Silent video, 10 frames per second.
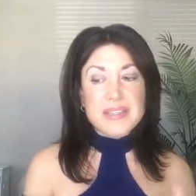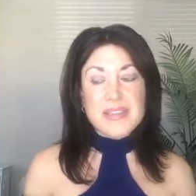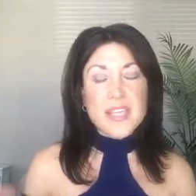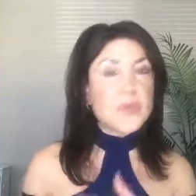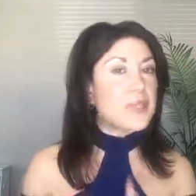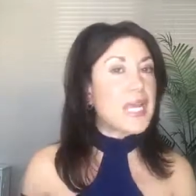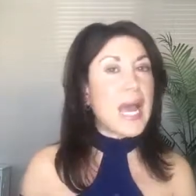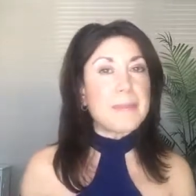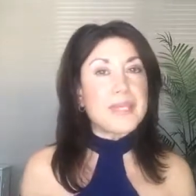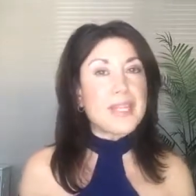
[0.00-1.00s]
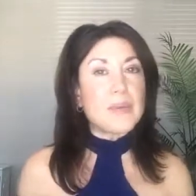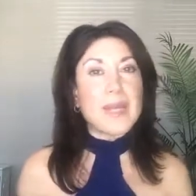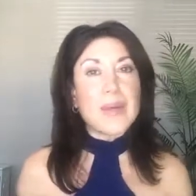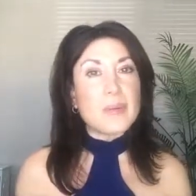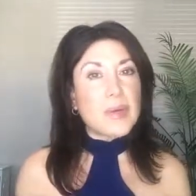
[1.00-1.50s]
things weren't happening the way
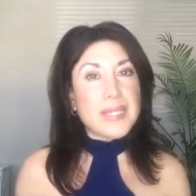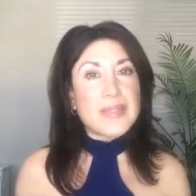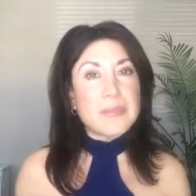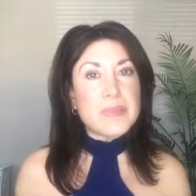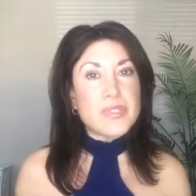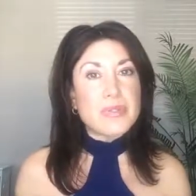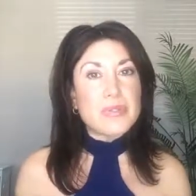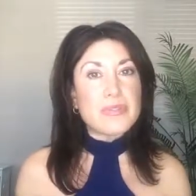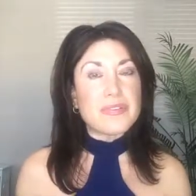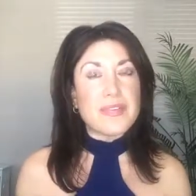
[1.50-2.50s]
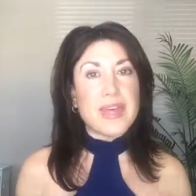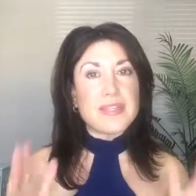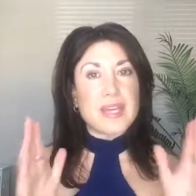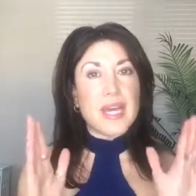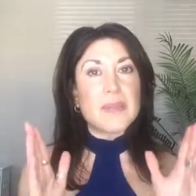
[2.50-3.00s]
I wanted them to for that
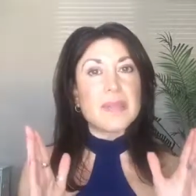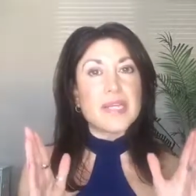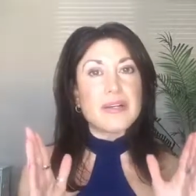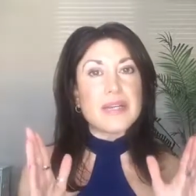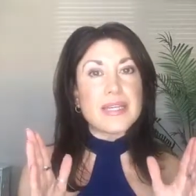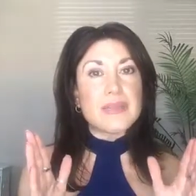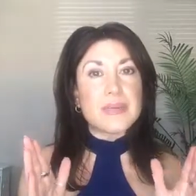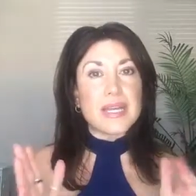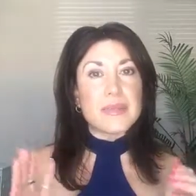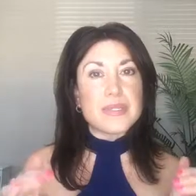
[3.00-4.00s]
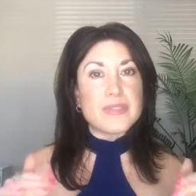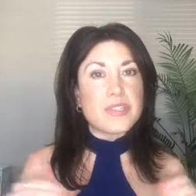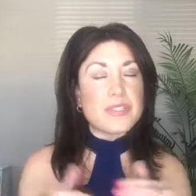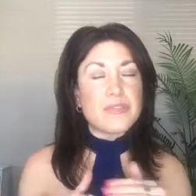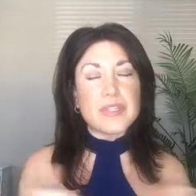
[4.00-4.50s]
time period when I was
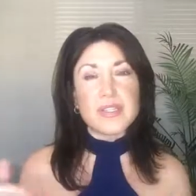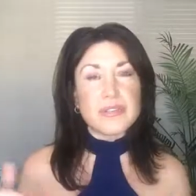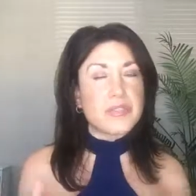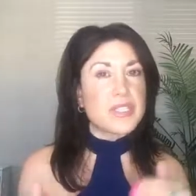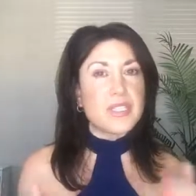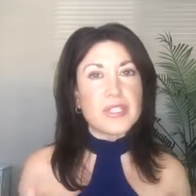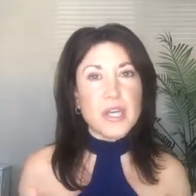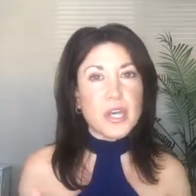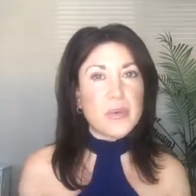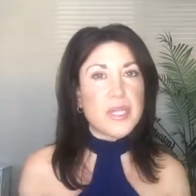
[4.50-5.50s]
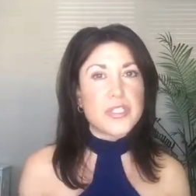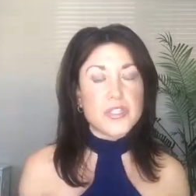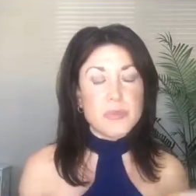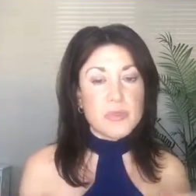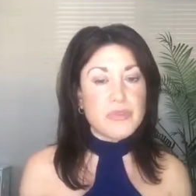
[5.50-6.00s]
just feeling really low and
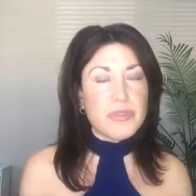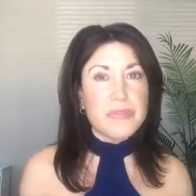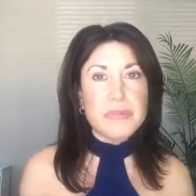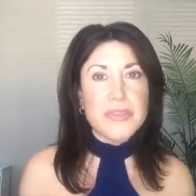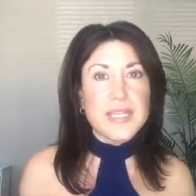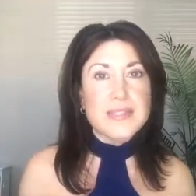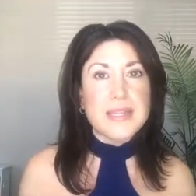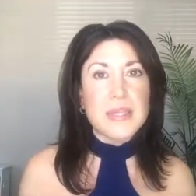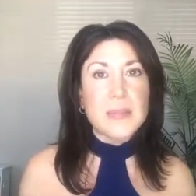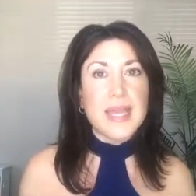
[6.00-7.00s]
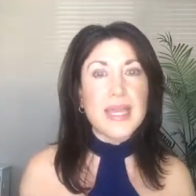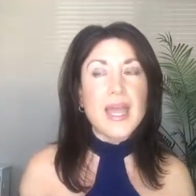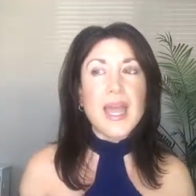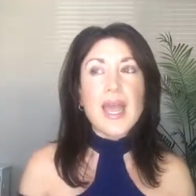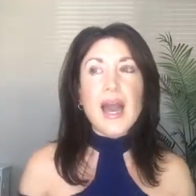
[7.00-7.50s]
just moving through things anyway.
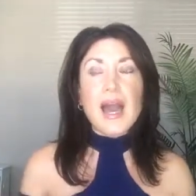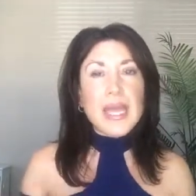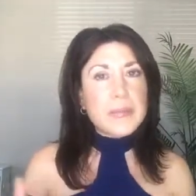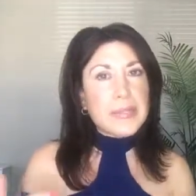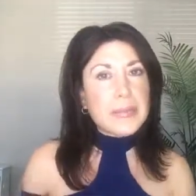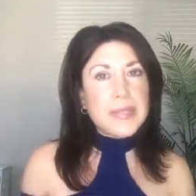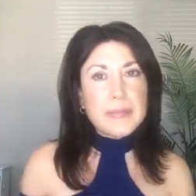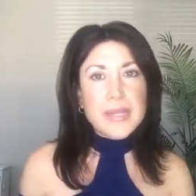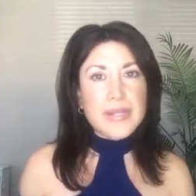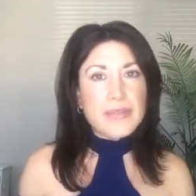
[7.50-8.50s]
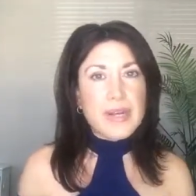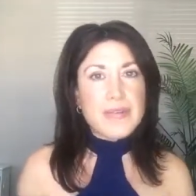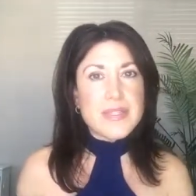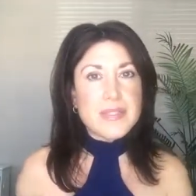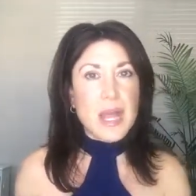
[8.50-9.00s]
I would have been better off
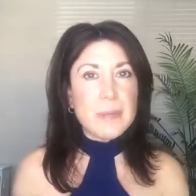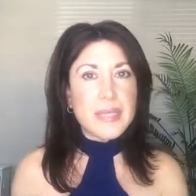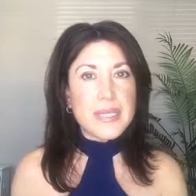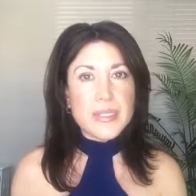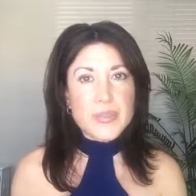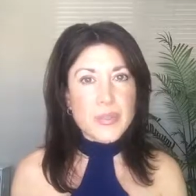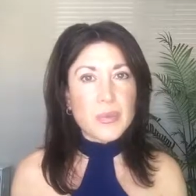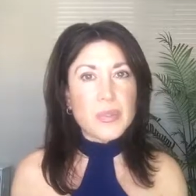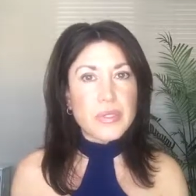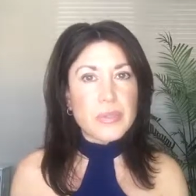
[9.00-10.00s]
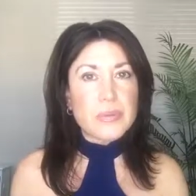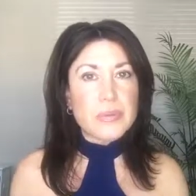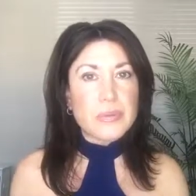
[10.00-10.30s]
stopping, and so would you,